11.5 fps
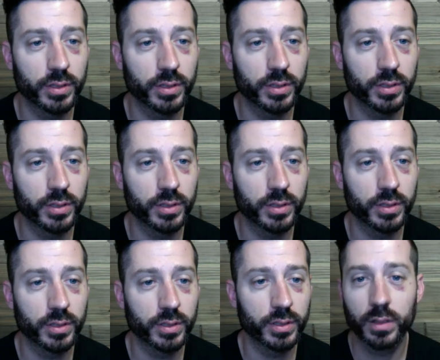and I
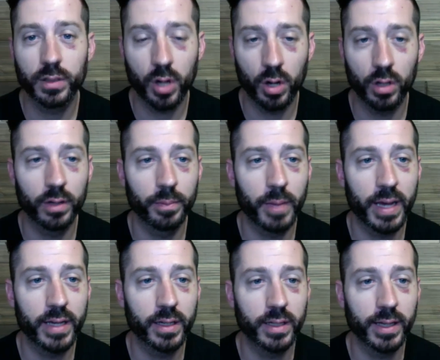always call on
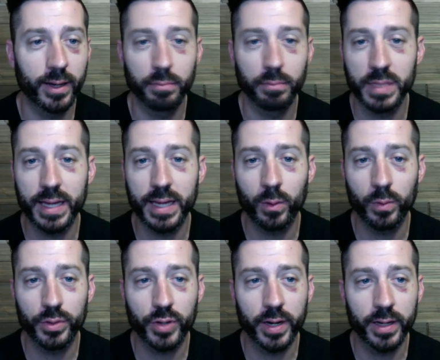Micah to help me out
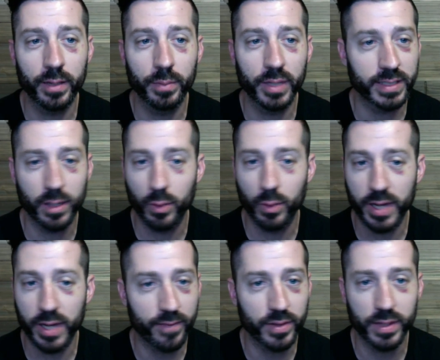with training because I know that
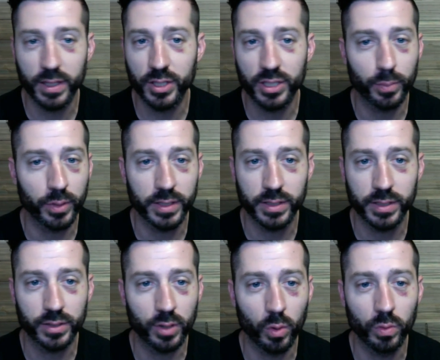everything she brings
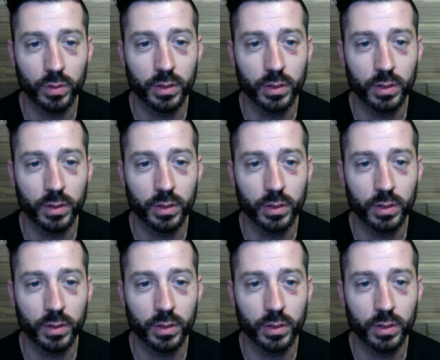is gold.